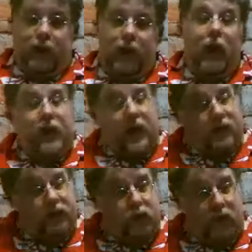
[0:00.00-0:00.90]
Oh yeah,
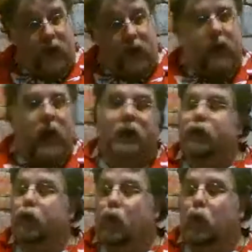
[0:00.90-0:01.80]
School of Hard Knocks.
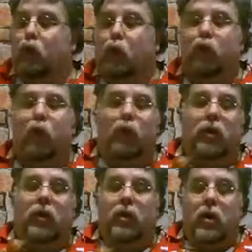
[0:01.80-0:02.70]
Dunk, dunk, dunk, dunk.
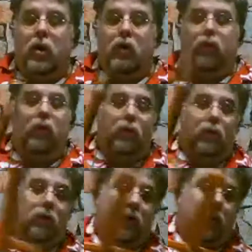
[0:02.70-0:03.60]
Ooh,
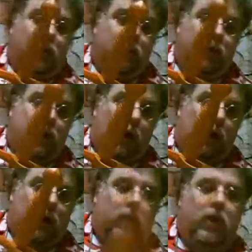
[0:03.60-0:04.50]
look,
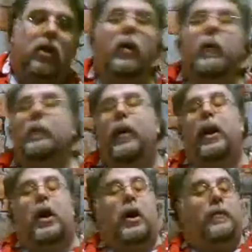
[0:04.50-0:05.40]
garlic.
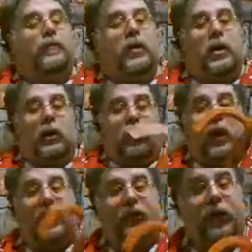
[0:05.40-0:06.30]
But
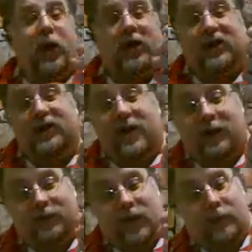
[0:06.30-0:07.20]
Greg, the garlic
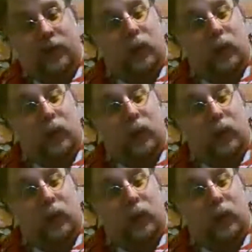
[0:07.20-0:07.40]
farmer,